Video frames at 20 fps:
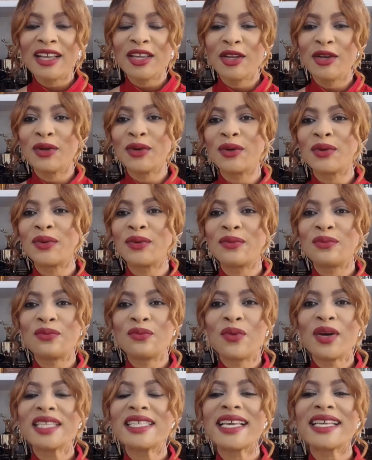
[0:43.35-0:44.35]
You know,
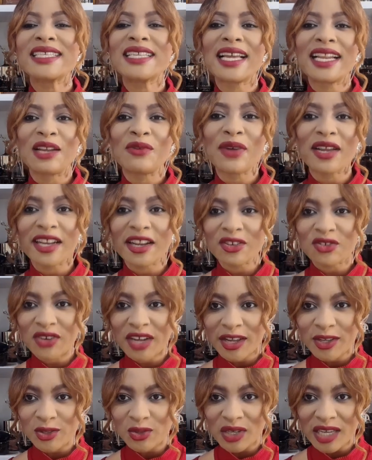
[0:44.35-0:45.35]
what exactly were they
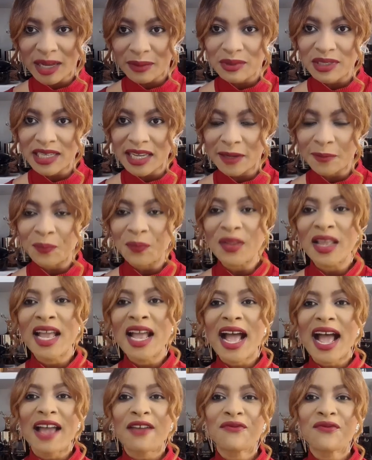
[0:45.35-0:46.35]
trying to capture?
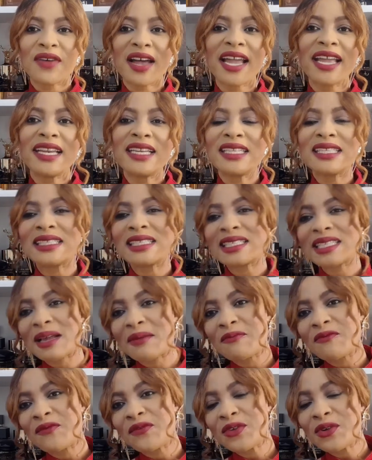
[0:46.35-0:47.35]
I find
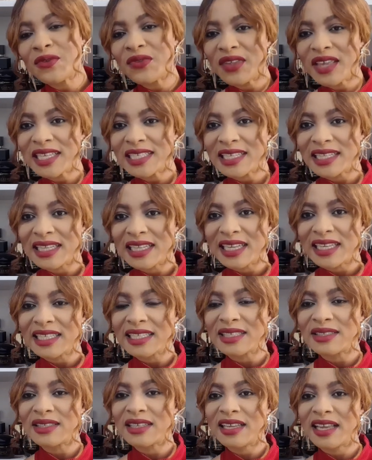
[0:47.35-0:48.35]
some few things in
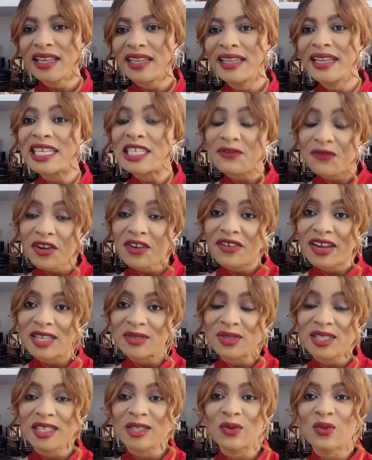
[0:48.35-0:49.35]
this
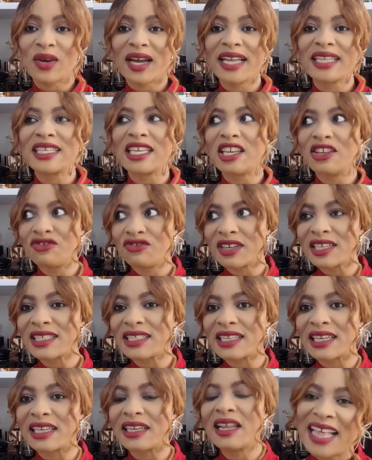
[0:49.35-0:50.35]
fragrance which is quite
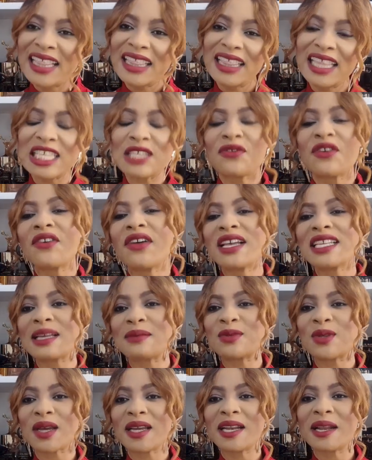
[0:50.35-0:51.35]
interesting. This fragrance
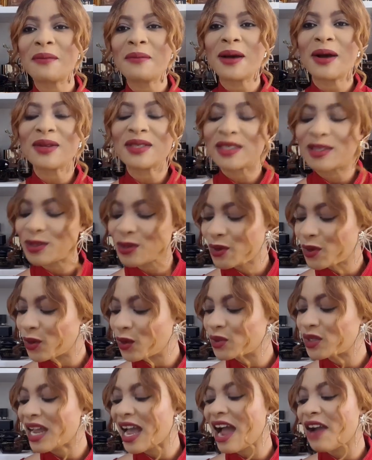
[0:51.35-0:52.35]
I'm talking about is
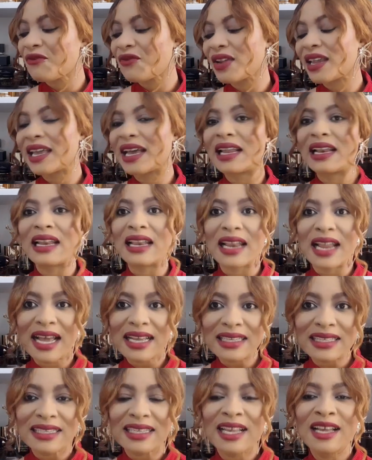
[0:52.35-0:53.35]
called African
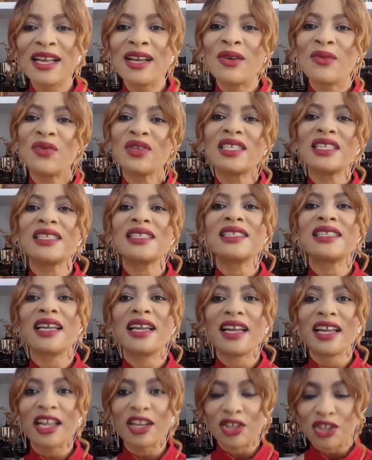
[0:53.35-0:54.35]
Luxe, which is
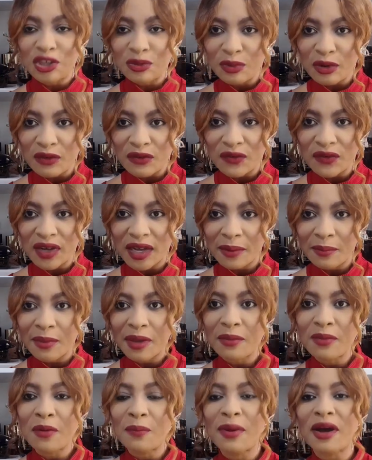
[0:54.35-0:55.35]
a dupe of
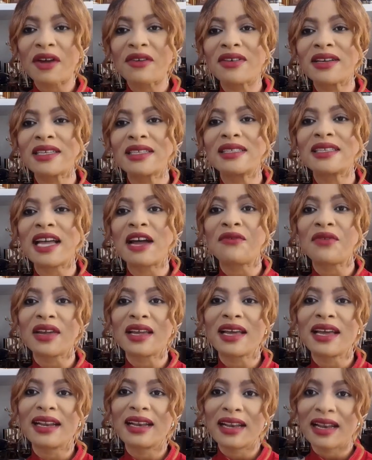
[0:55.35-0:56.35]
Memo Paris
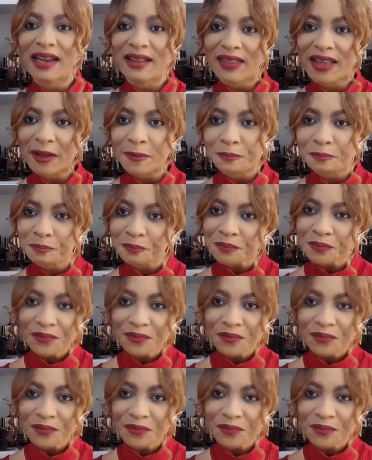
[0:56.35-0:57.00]
African leather.